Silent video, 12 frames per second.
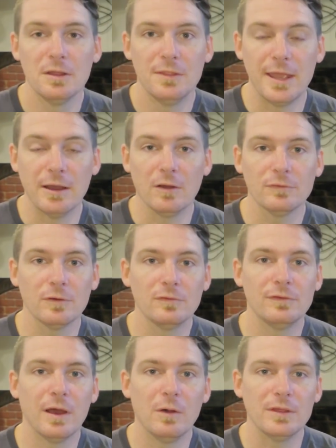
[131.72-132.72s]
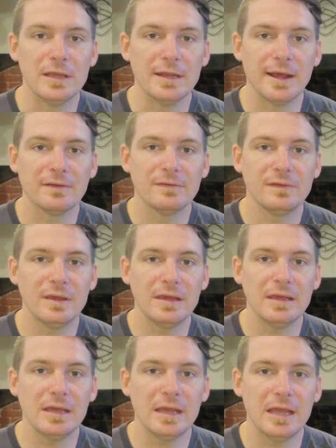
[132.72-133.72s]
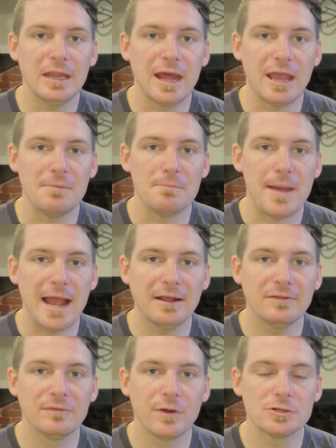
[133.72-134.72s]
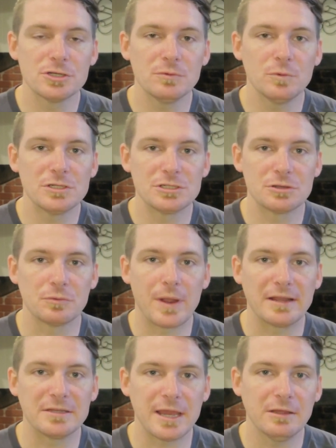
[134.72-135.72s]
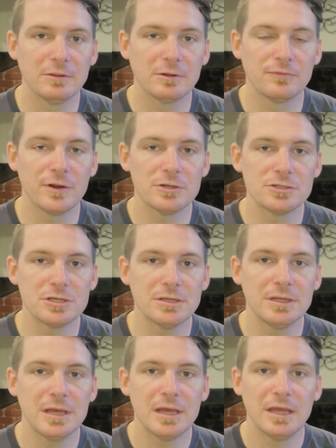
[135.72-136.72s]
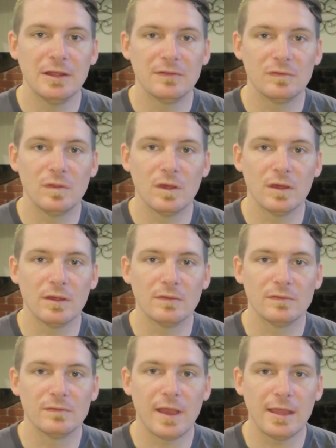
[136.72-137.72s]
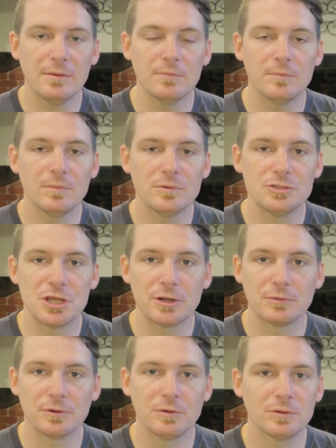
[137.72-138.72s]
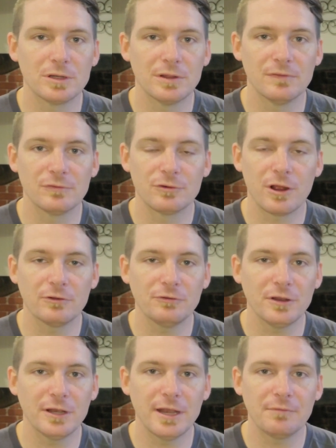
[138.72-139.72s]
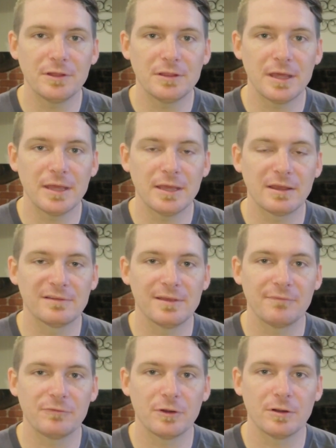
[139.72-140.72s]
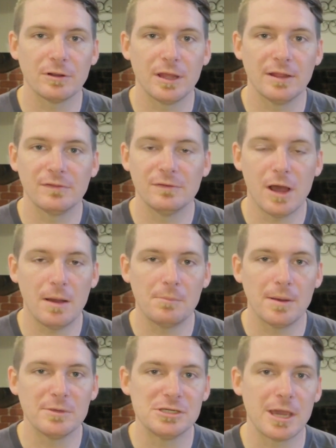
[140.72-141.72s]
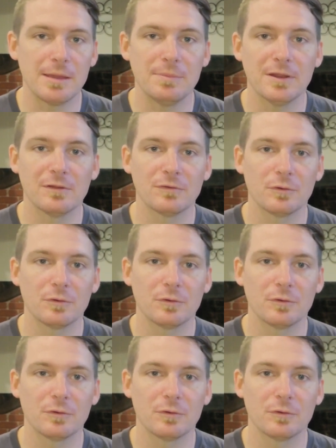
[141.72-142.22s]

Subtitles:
They also sell the NXT in a max version, which is a rectangular version. It's the same general construction and everything, except for it's not mummy shape. It is